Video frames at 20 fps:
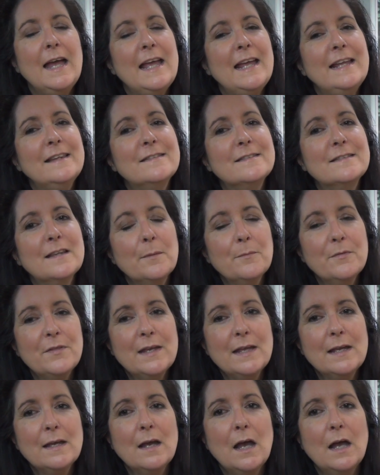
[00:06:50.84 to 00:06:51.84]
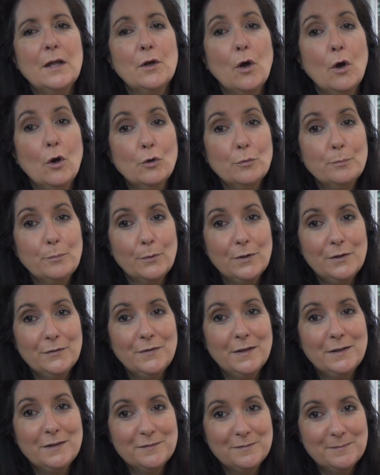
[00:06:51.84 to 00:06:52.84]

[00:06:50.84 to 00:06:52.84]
It's something an old boyfriend